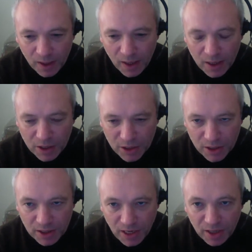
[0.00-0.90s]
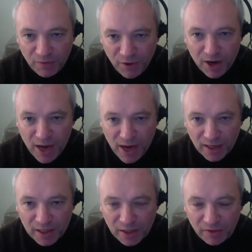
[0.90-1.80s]
just sounding very
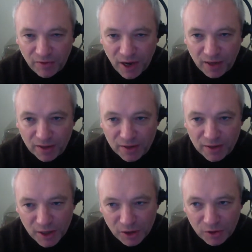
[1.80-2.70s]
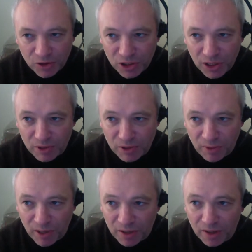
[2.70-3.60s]
negative, and the conclusion seems to
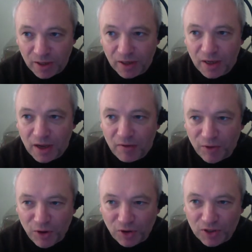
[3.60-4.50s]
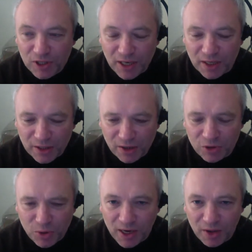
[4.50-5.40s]
be, for God's sake, don't
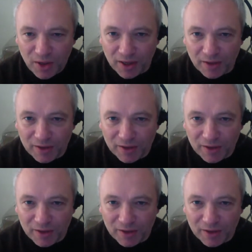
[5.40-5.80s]
do anything.